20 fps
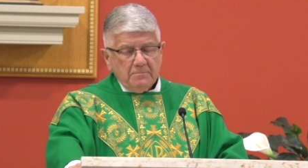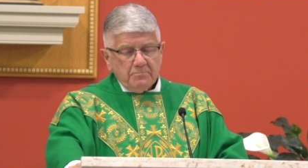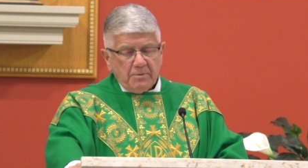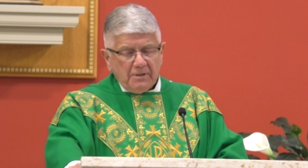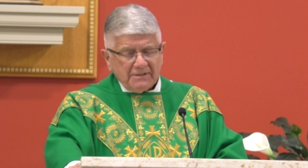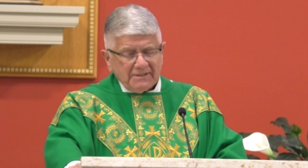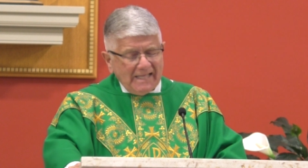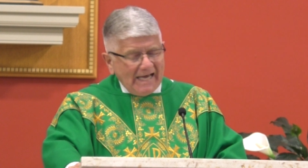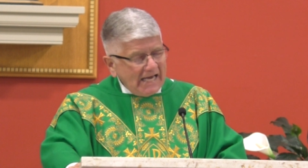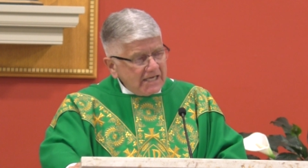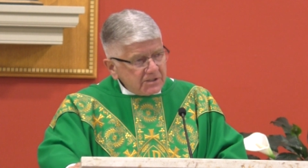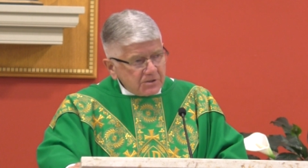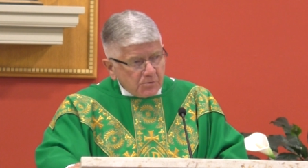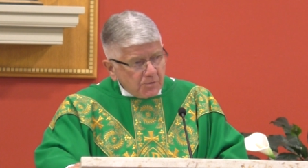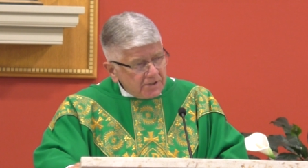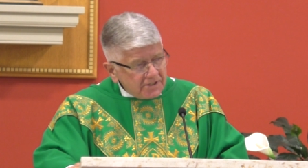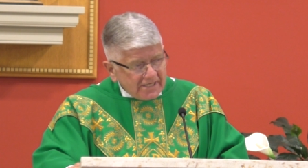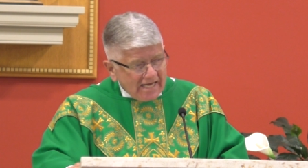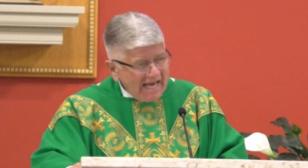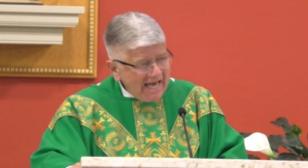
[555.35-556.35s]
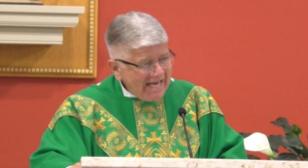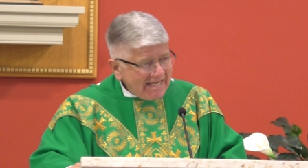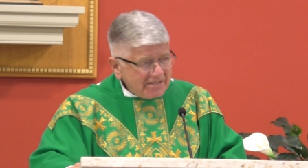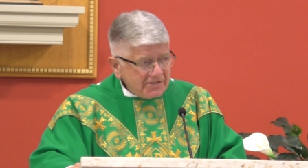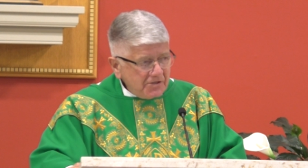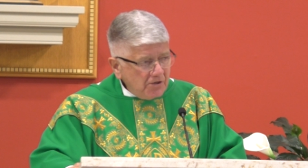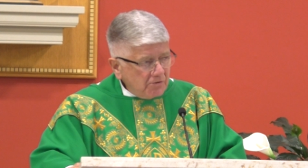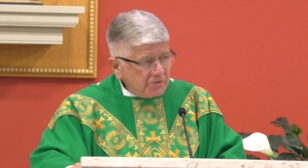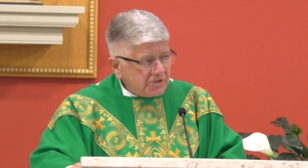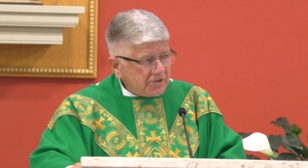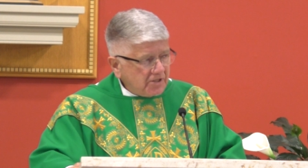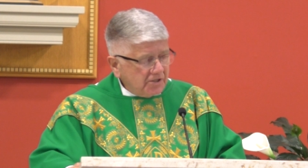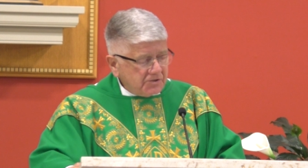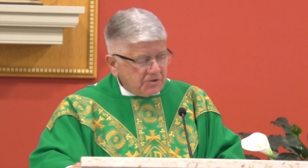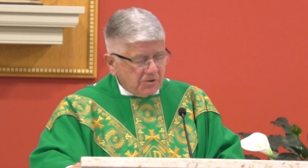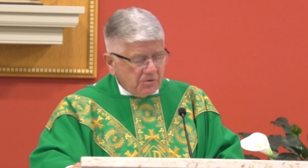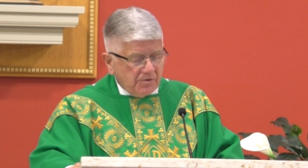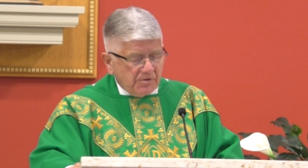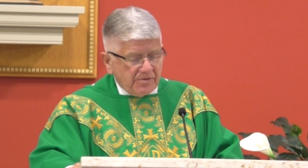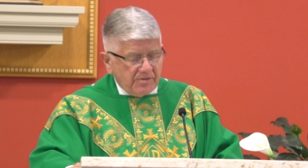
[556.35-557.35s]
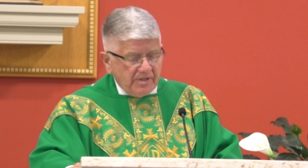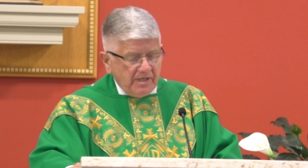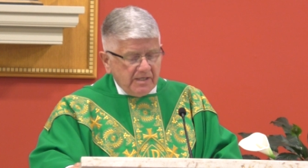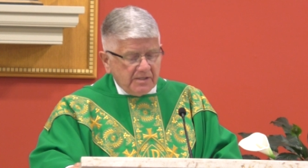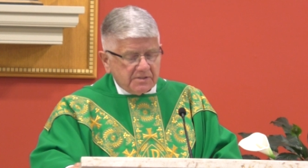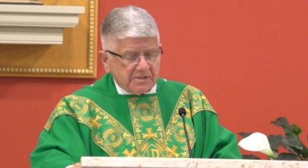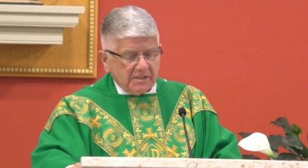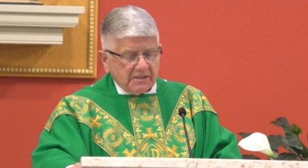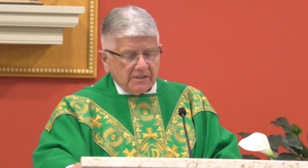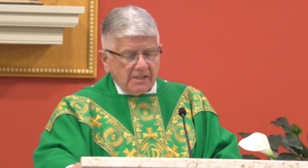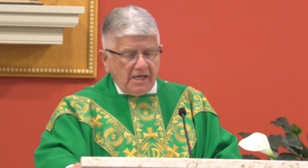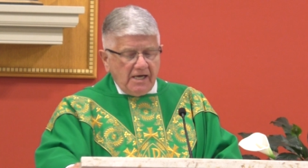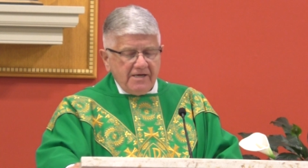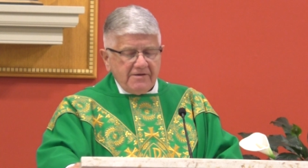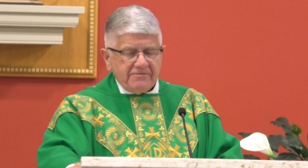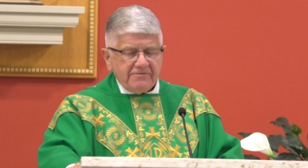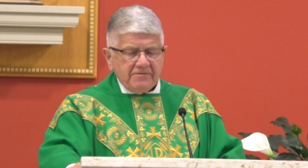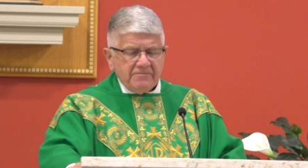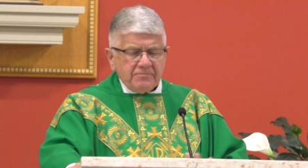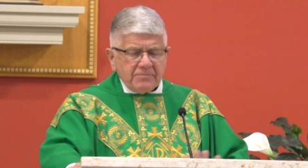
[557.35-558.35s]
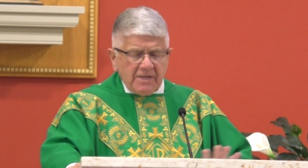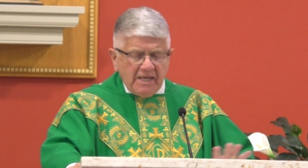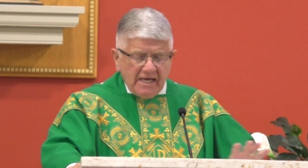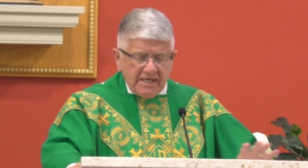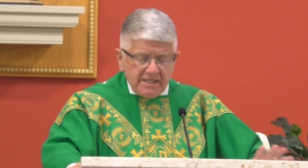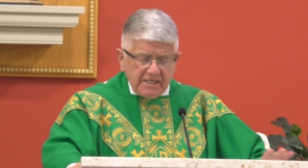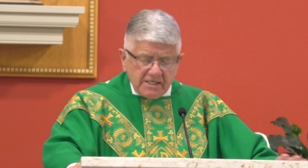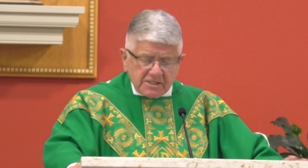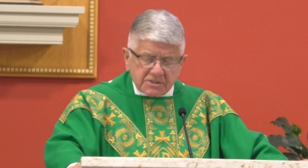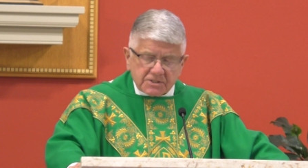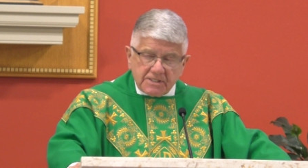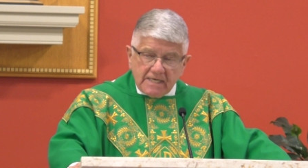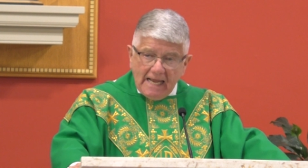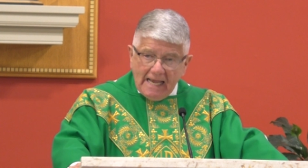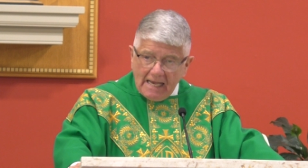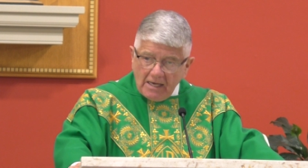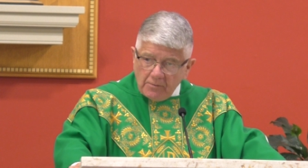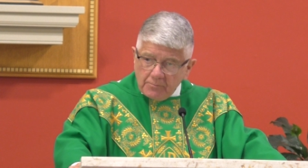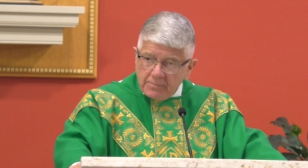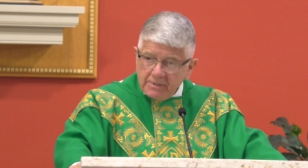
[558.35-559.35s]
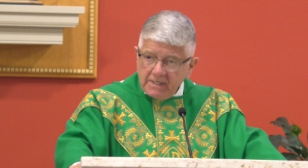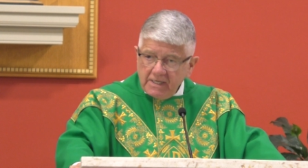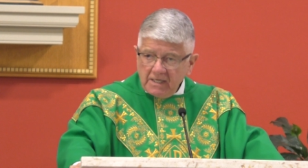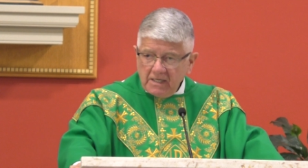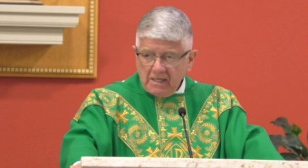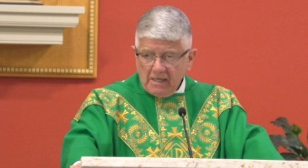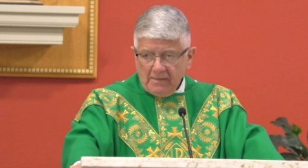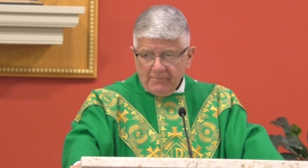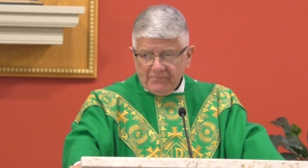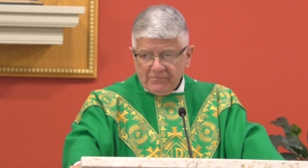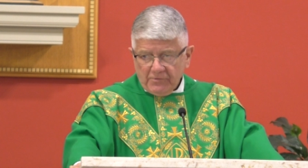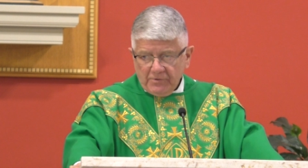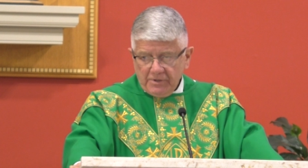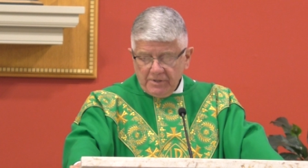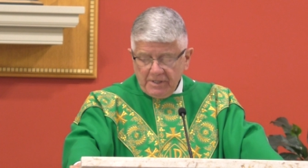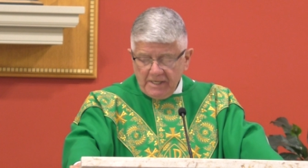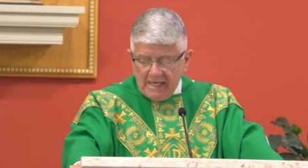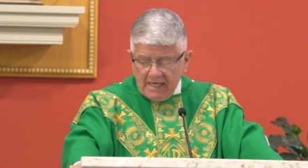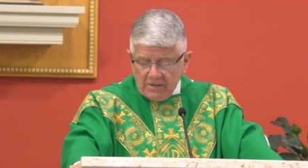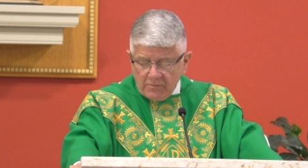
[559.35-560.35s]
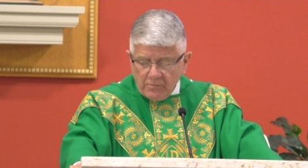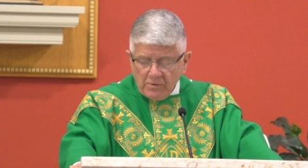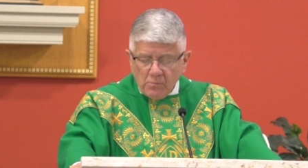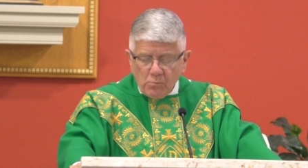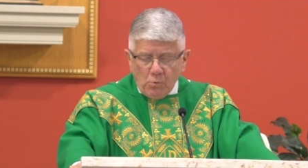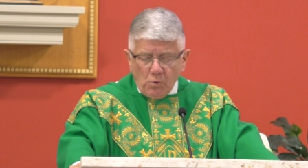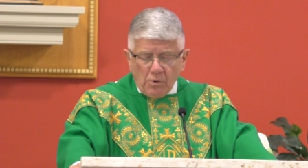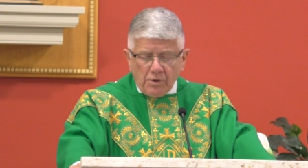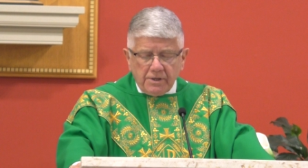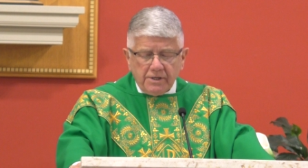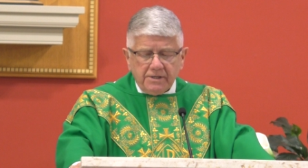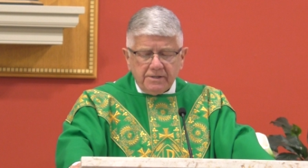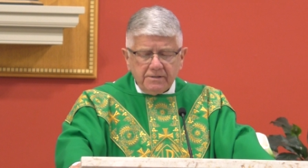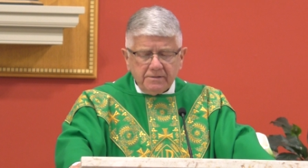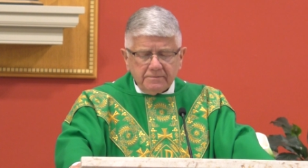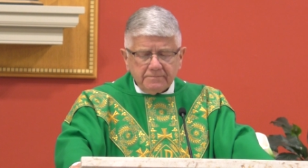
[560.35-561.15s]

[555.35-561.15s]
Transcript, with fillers: But Lazarus had no such good things in life, and he is now being comforted and rewarded.